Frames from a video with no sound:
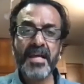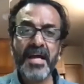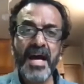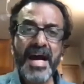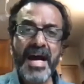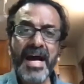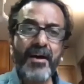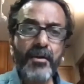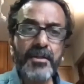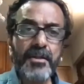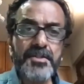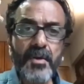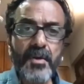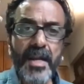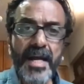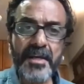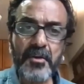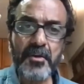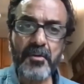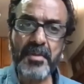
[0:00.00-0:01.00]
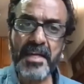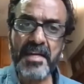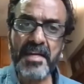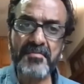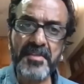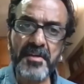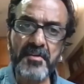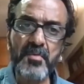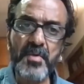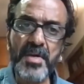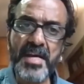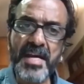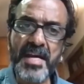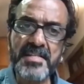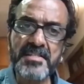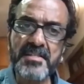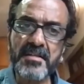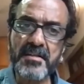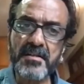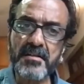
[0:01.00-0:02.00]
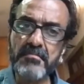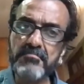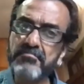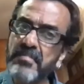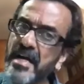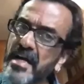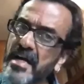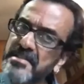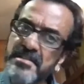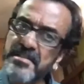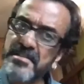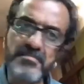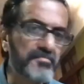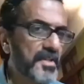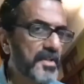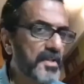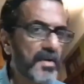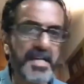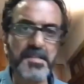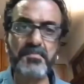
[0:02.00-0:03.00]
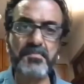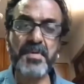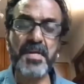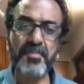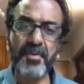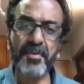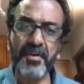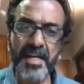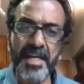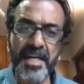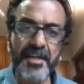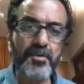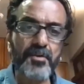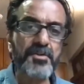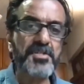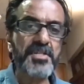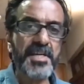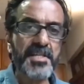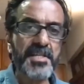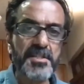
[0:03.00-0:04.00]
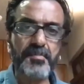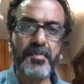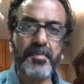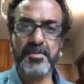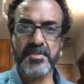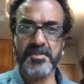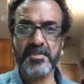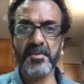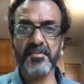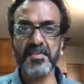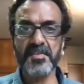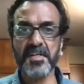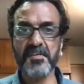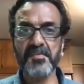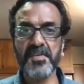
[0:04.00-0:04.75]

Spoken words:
I also like to believe that we as people need to chase positivity.